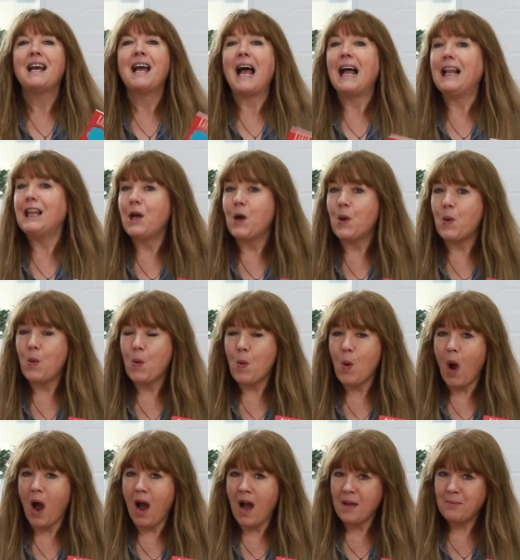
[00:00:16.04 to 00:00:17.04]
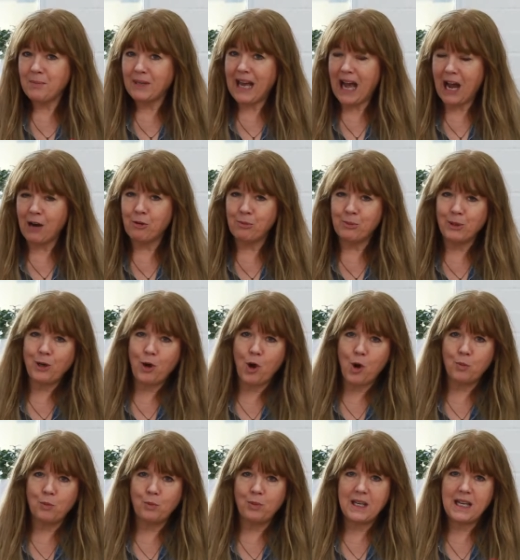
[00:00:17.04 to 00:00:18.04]
Hello, I'm Karen
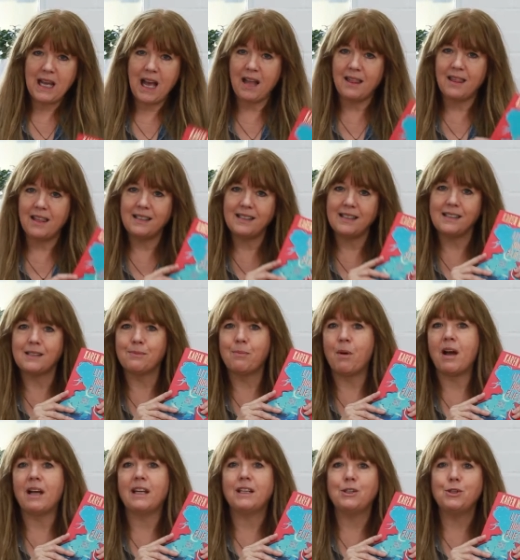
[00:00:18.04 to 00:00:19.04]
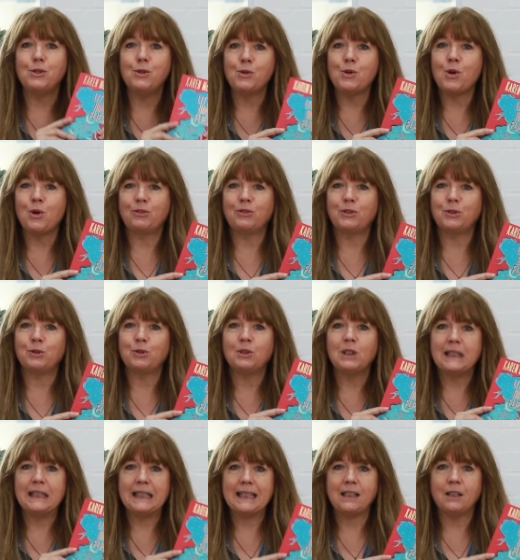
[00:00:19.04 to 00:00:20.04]
McCombie and this is my new novel,
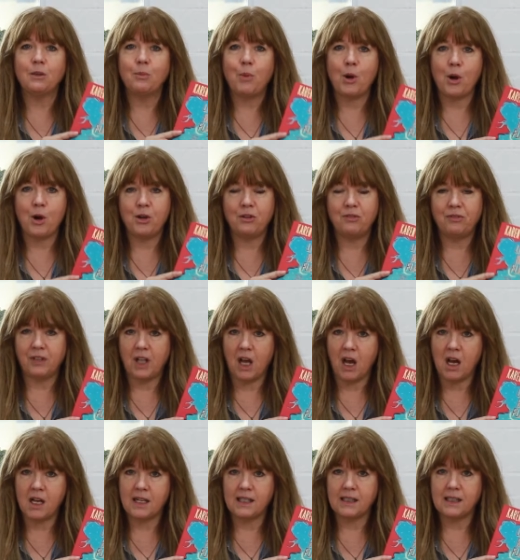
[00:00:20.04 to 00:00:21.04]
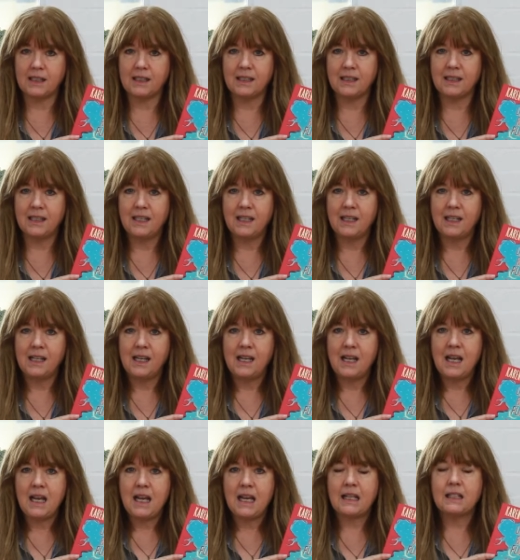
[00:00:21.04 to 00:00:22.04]
Little Bird Flies.
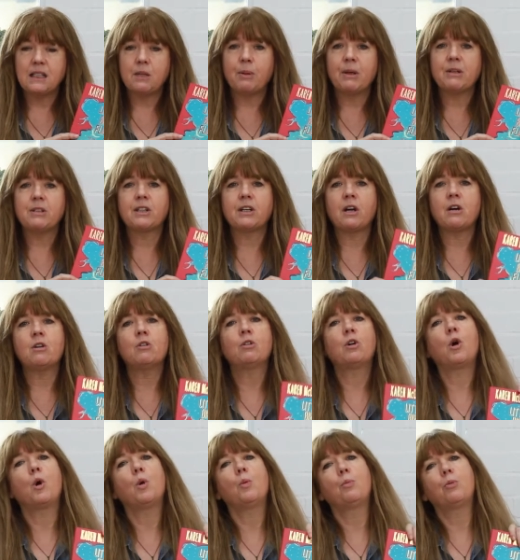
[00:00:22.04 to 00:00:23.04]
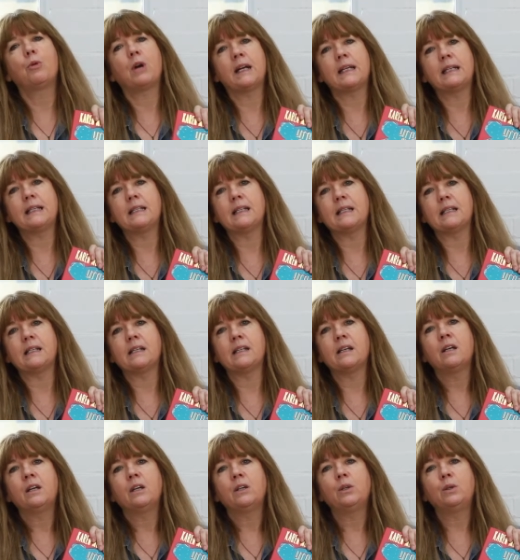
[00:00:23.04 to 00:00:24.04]
It's about a girl called Bridie
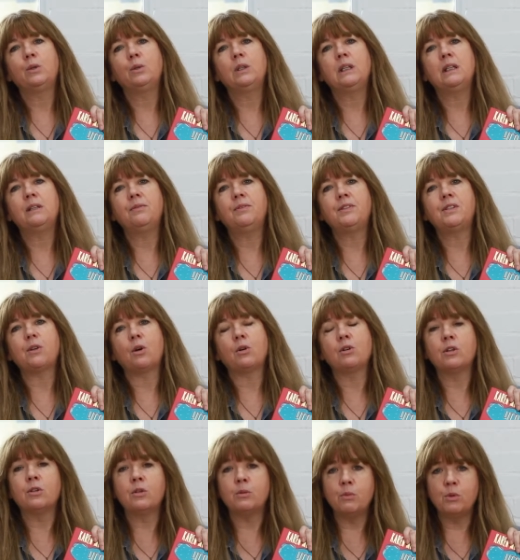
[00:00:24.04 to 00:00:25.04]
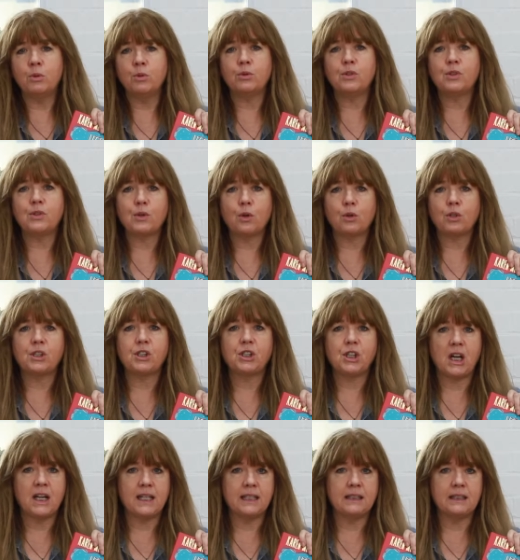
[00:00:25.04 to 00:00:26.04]
who lives on a remote Scottish
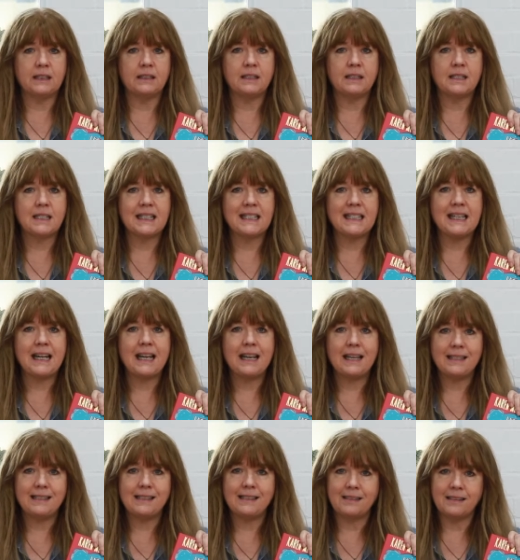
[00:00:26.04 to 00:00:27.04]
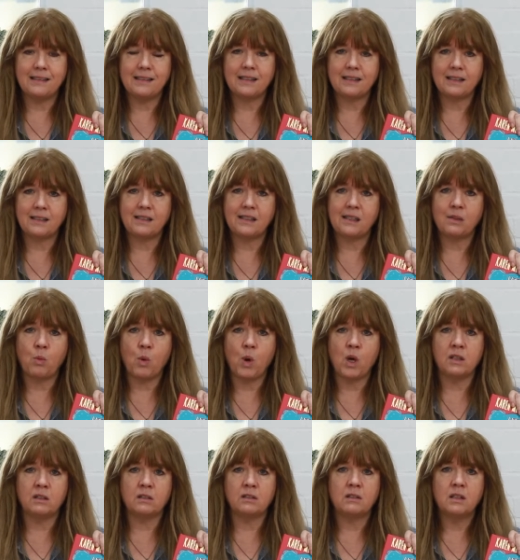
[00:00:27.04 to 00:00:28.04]
island in
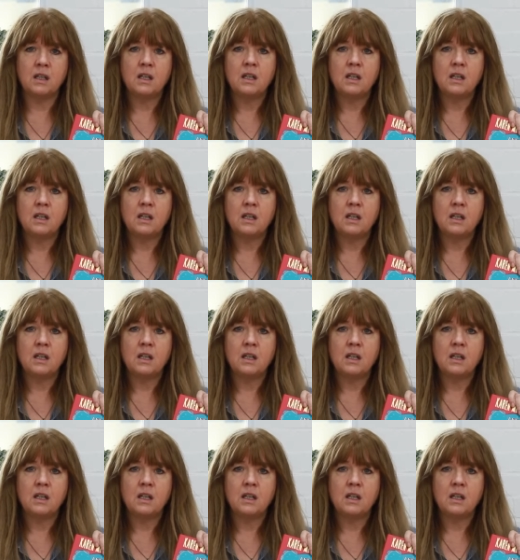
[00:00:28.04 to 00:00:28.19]
1861,